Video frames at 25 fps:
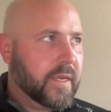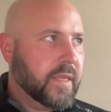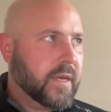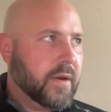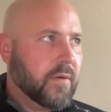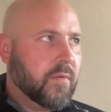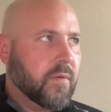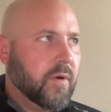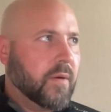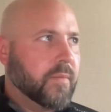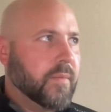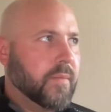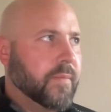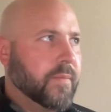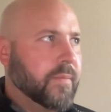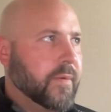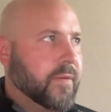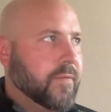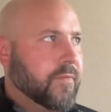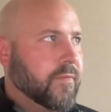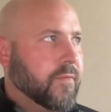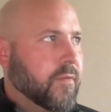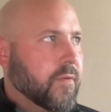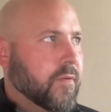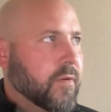that warm up
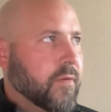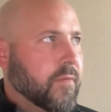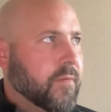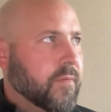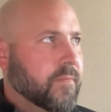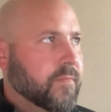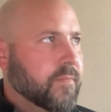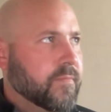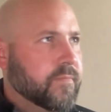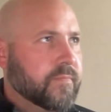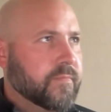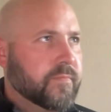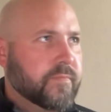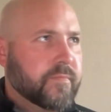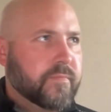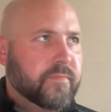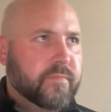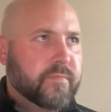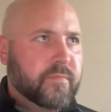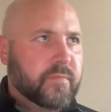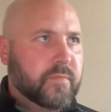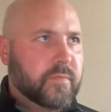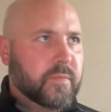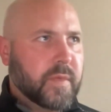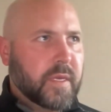before
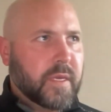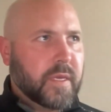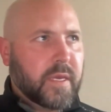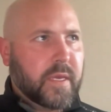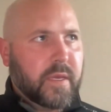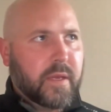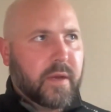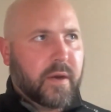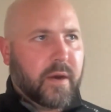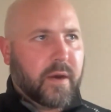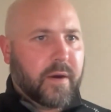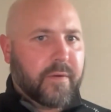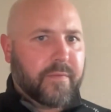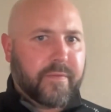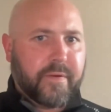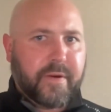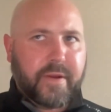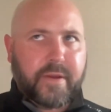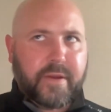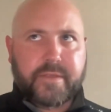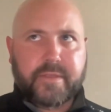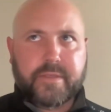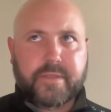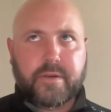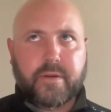off
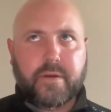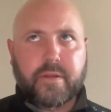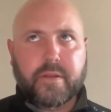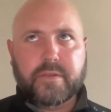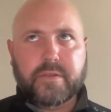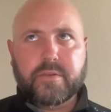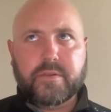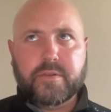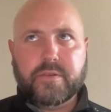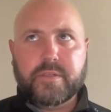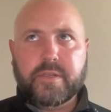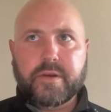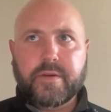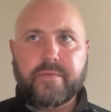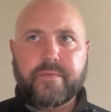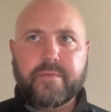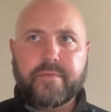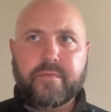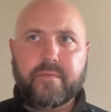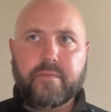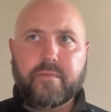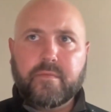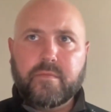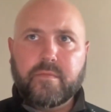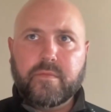ice and all this sort of stuff.
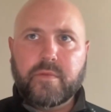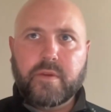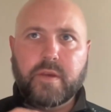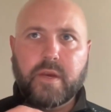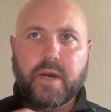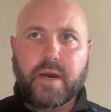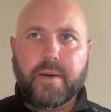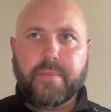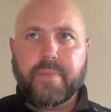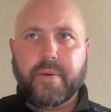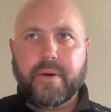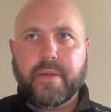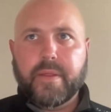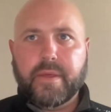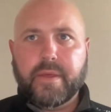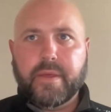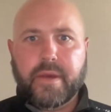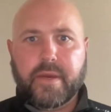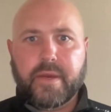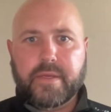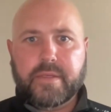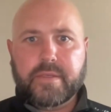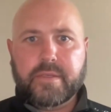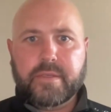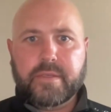You hop on
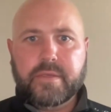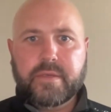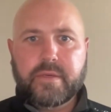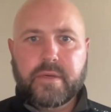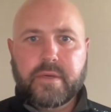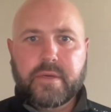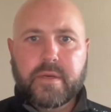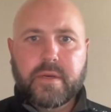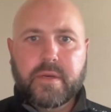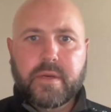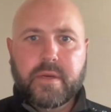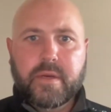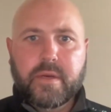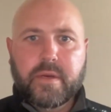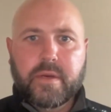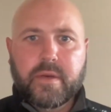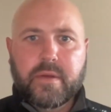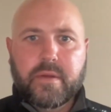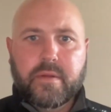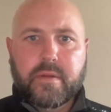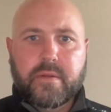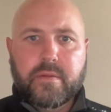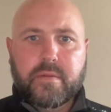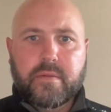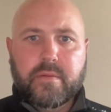the ice.
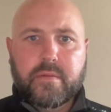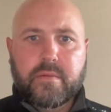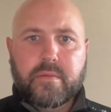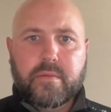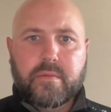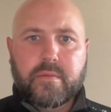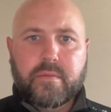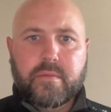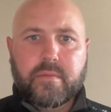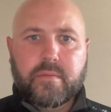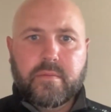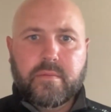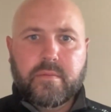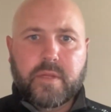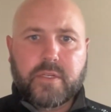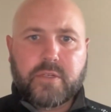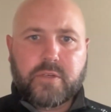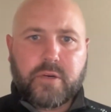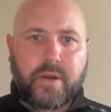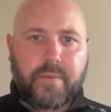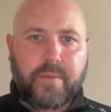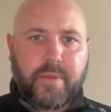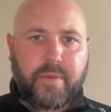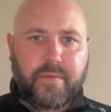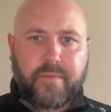
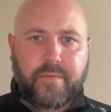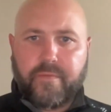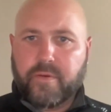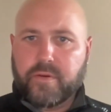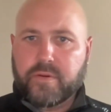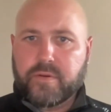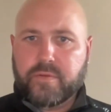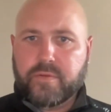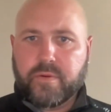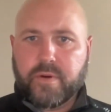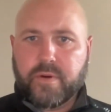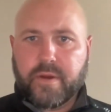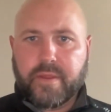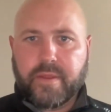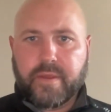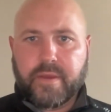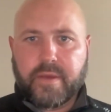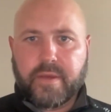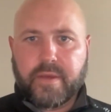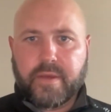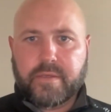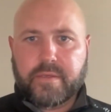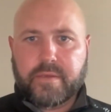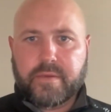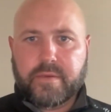Let's try to be the first one on
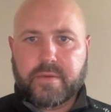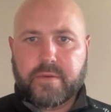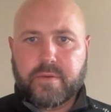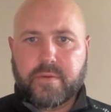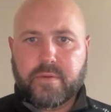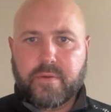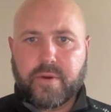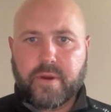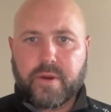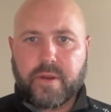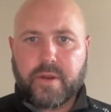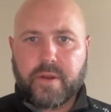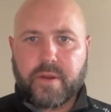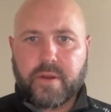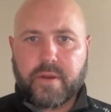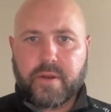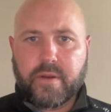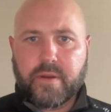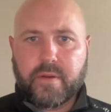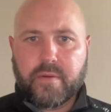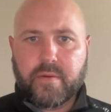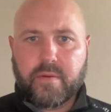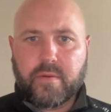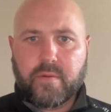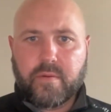the ice, right?
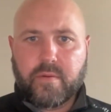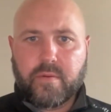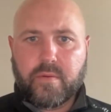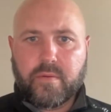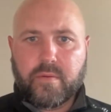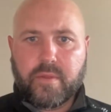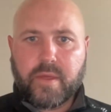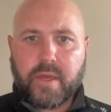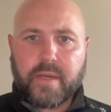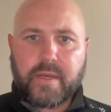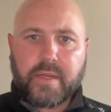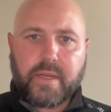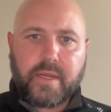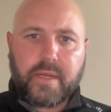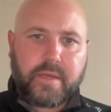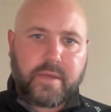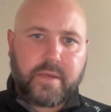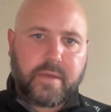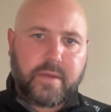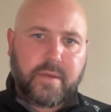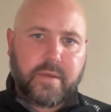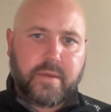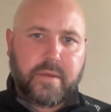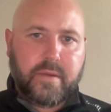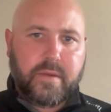Then get
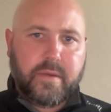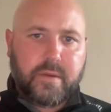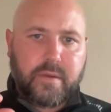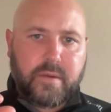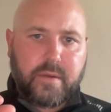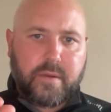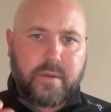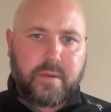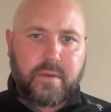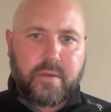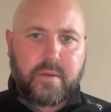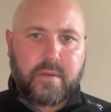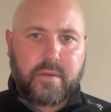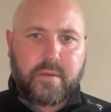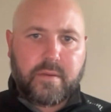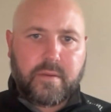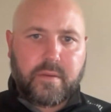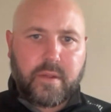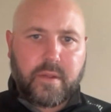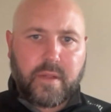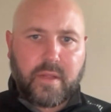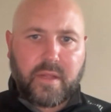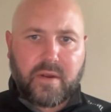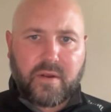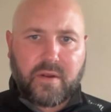
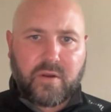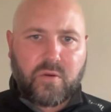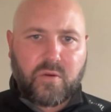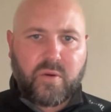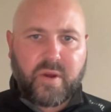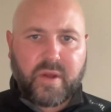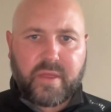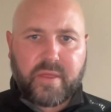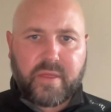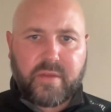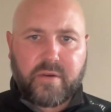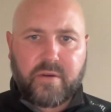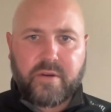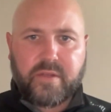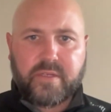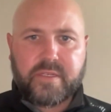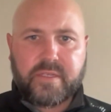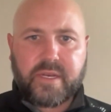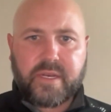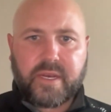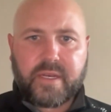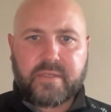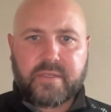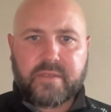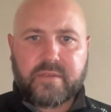a little quick 30
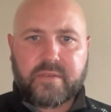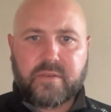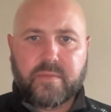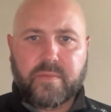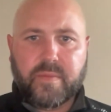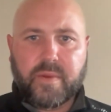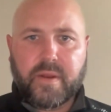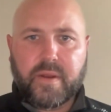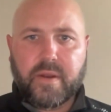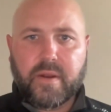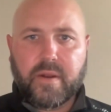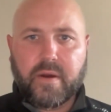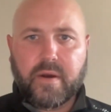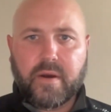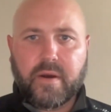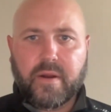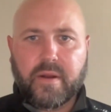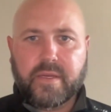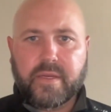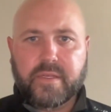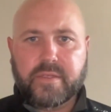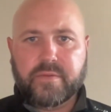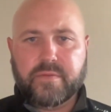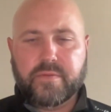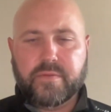seconds to a minute
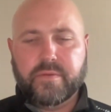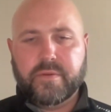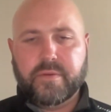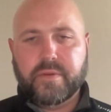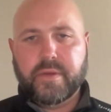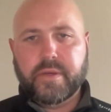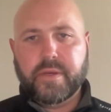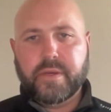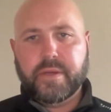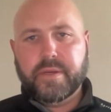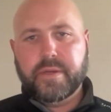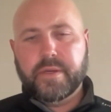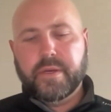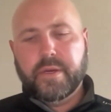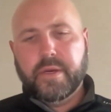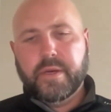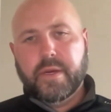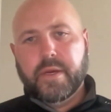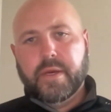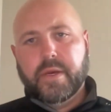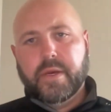on ice routine.